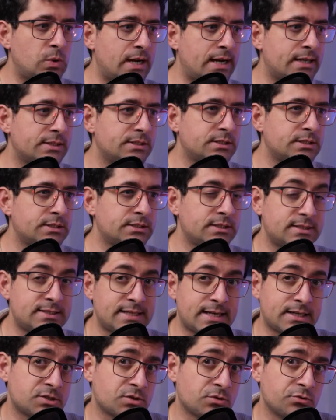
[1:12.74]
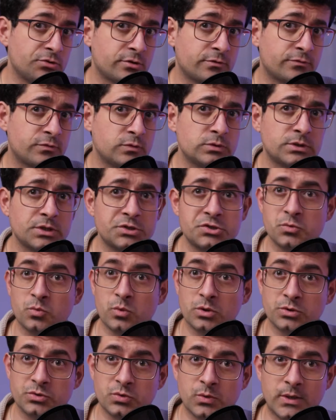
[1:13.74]
add the text on your footage, you
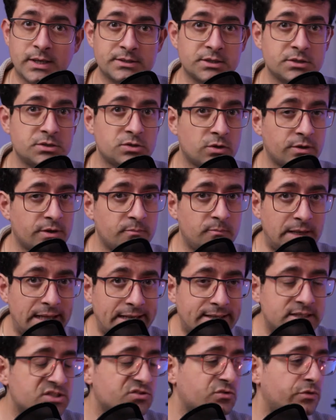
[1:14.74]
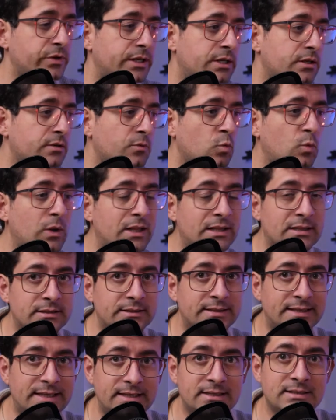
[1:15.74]
want to add it on a black screen, well,
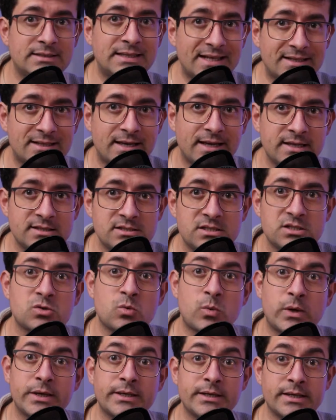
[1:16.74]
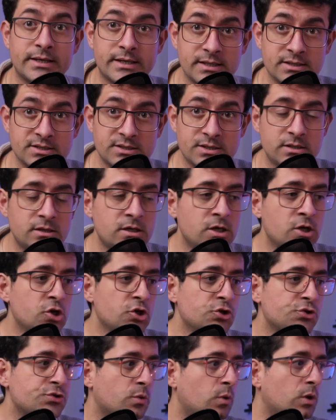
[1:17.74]
in that case it's quite easy.
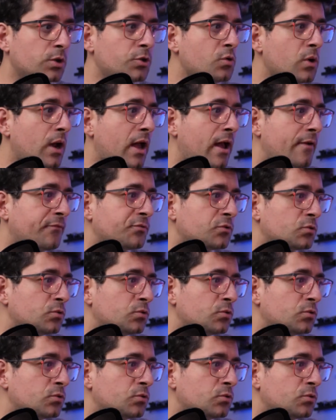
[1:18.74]
So what you have to